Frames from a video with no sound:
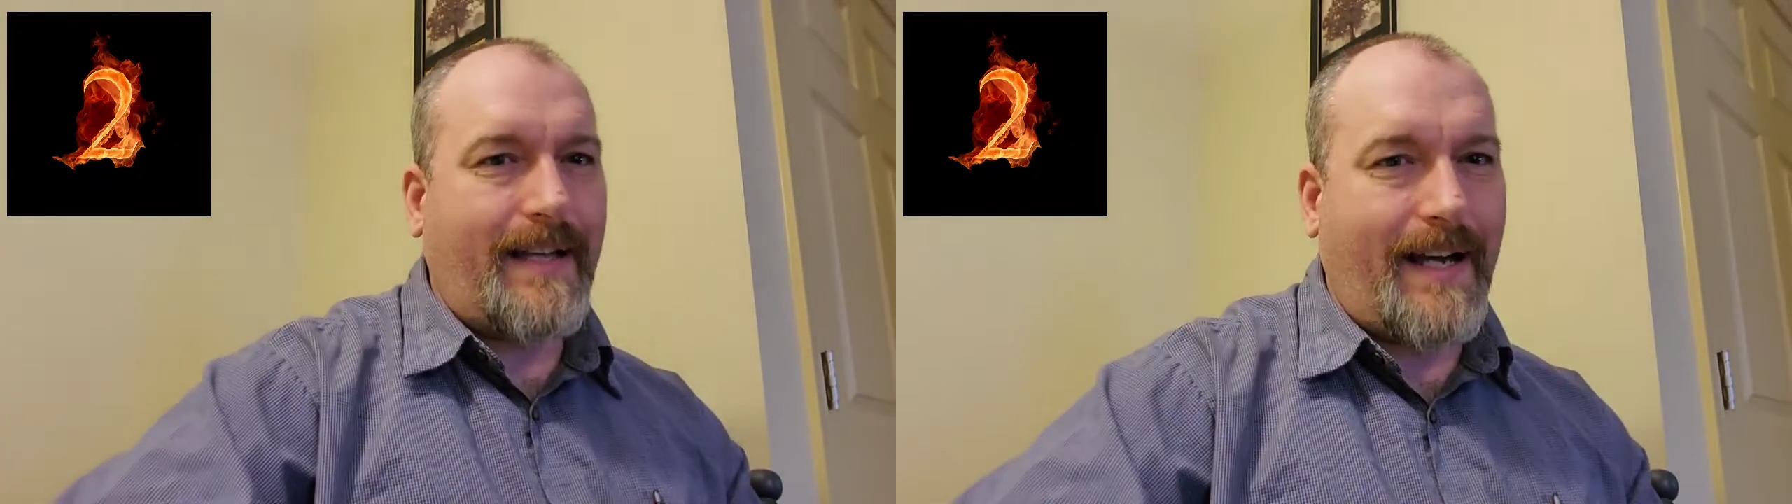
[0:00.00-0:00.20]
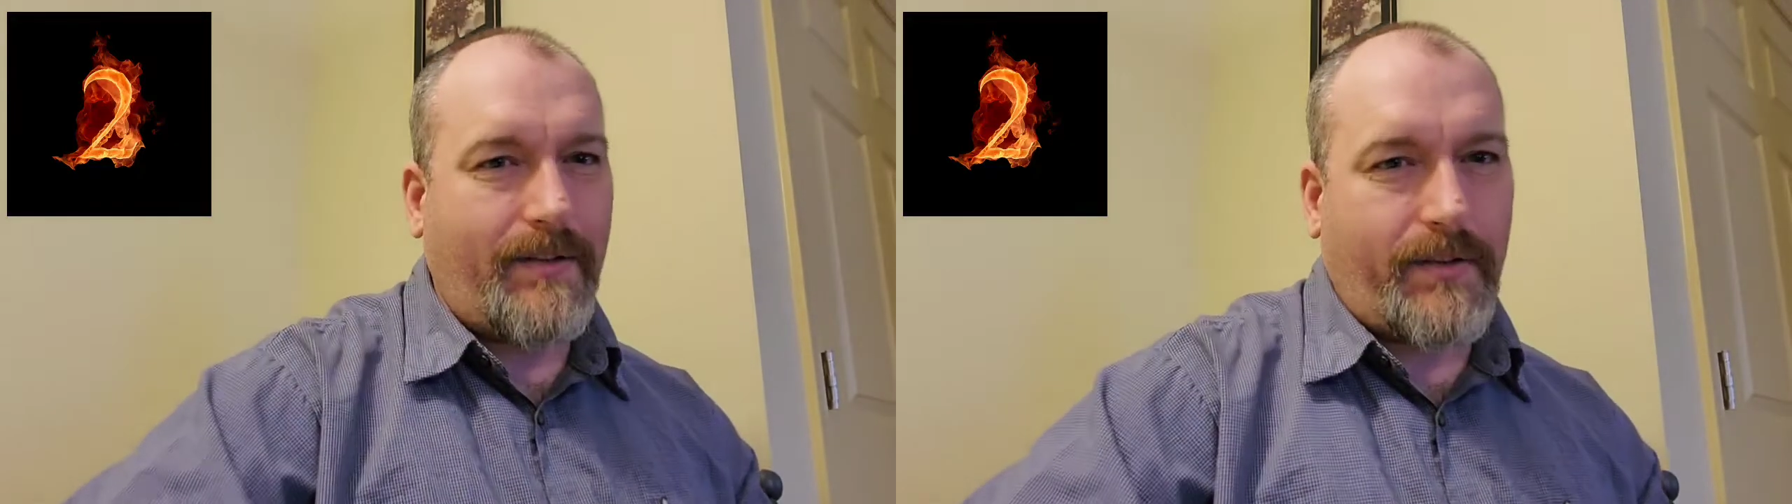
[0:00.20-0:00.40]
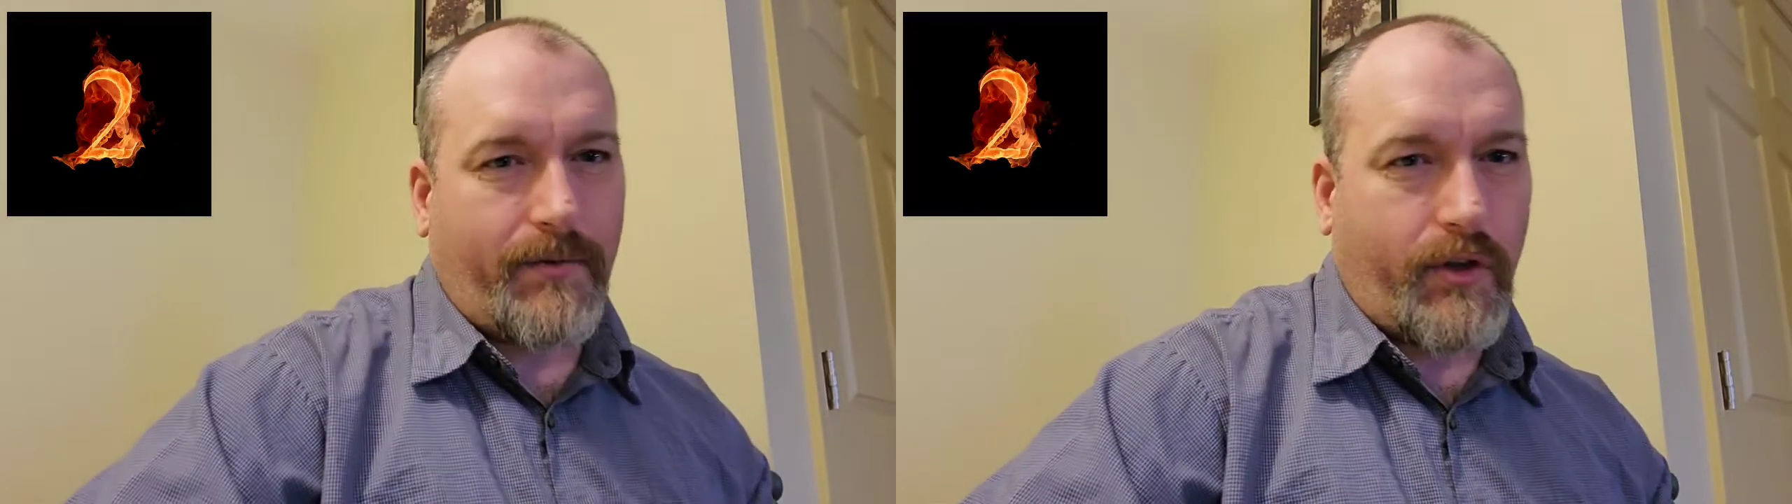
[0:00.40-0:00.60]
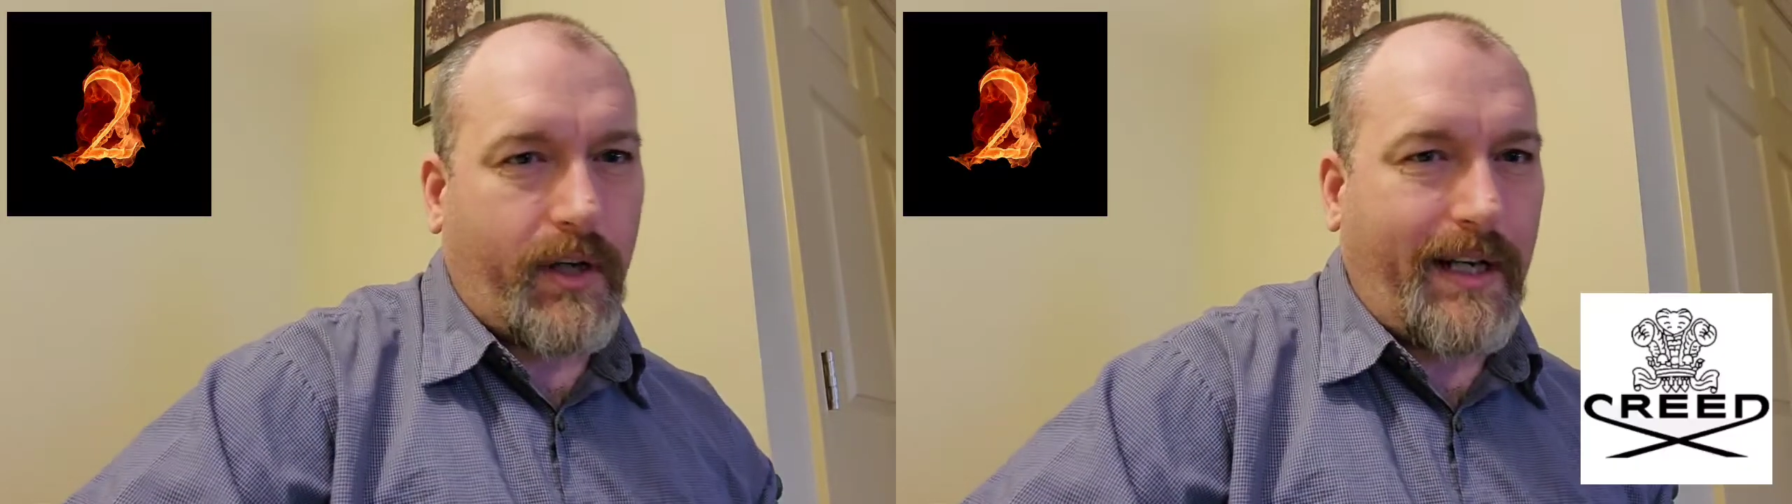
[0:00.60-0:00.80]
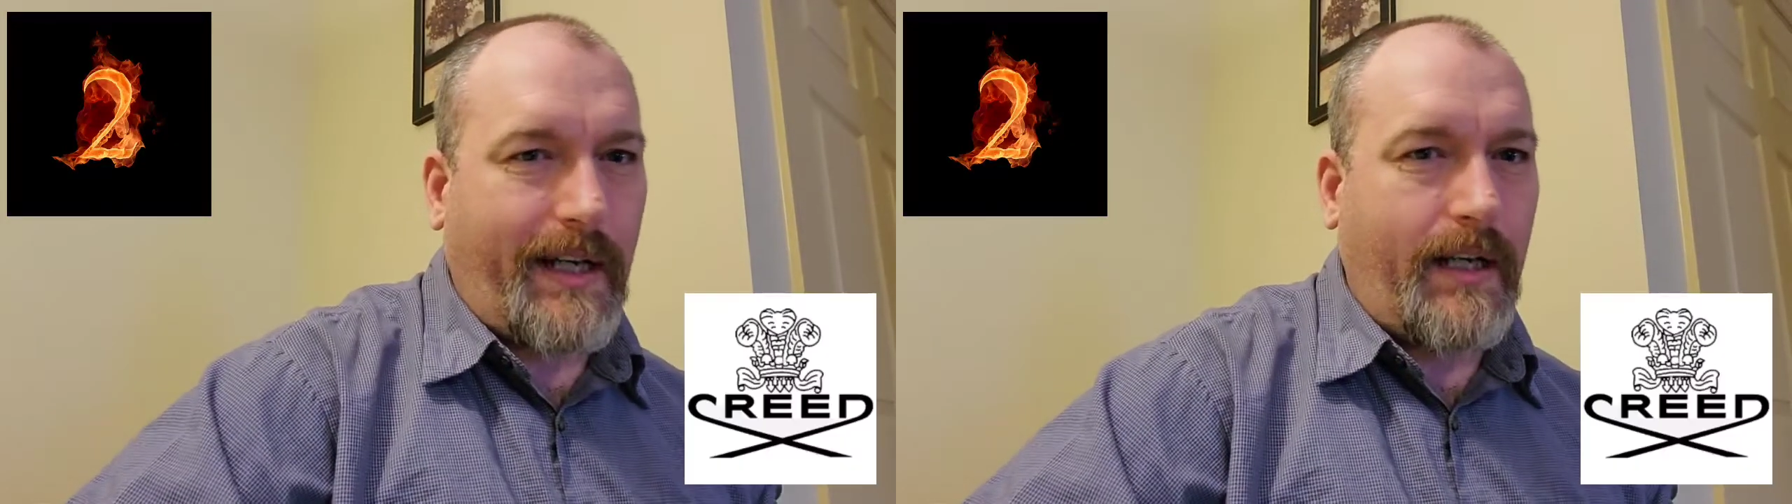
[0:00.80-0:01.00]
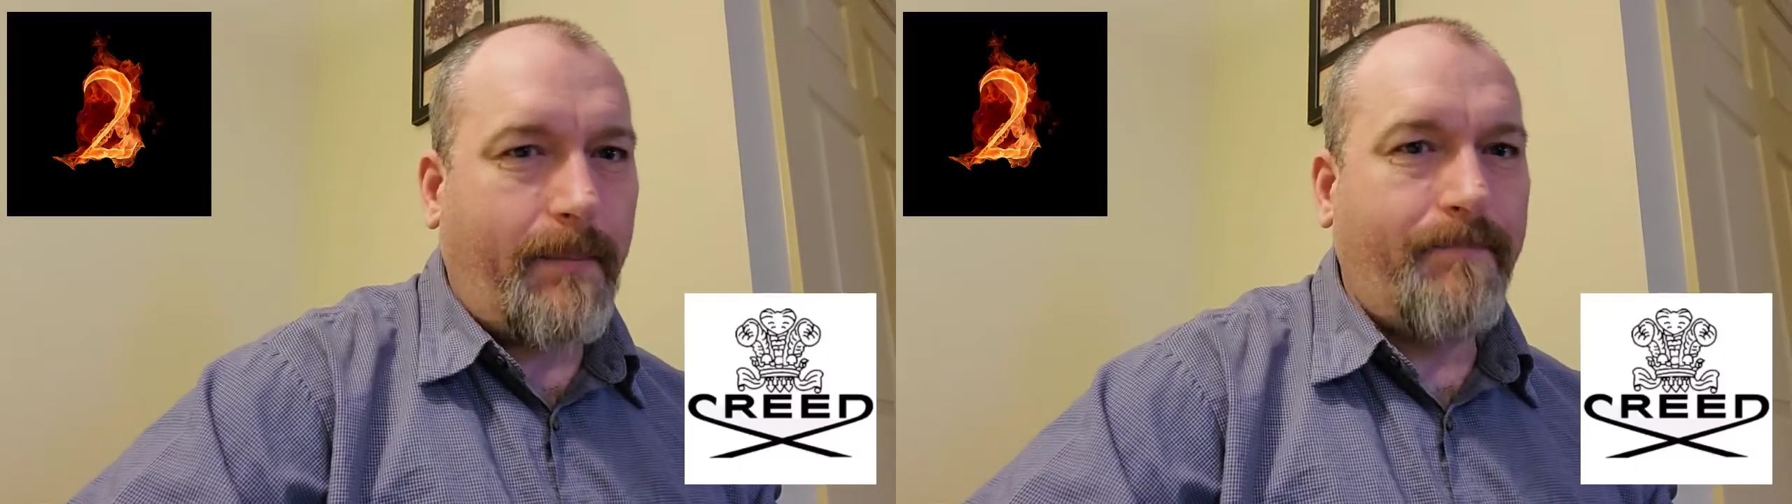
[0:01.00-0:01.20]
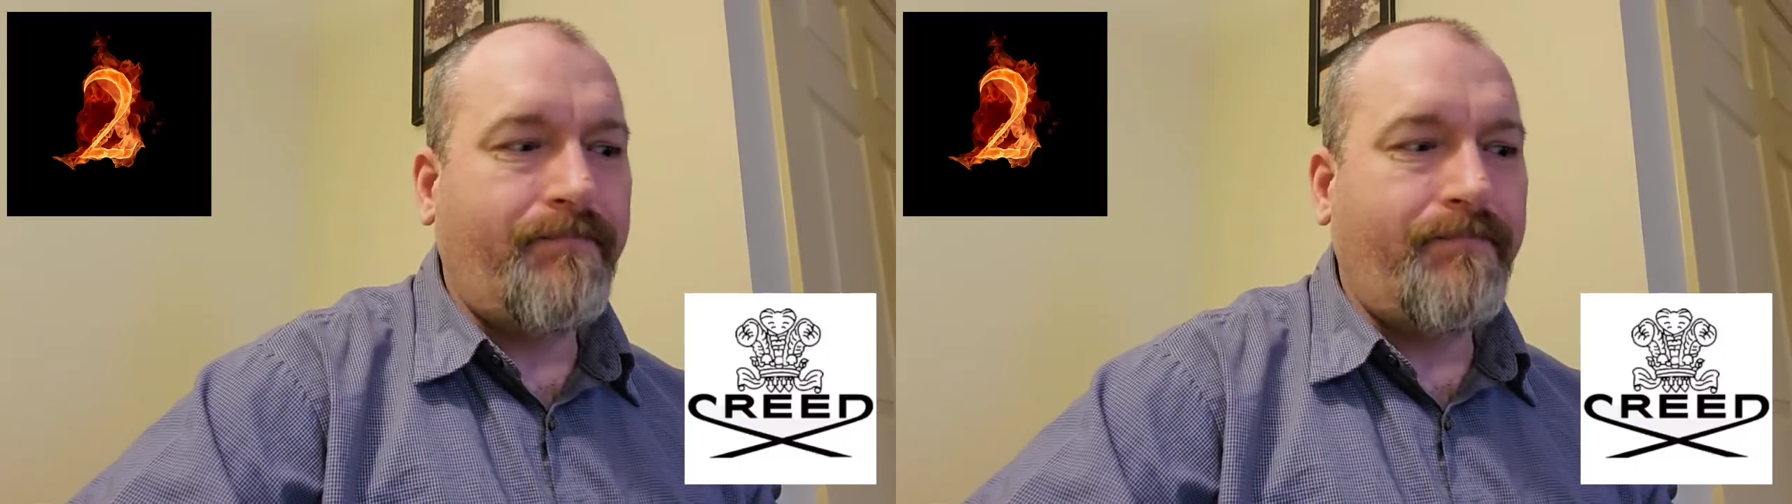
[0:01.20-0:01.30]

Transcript: the House of Creed.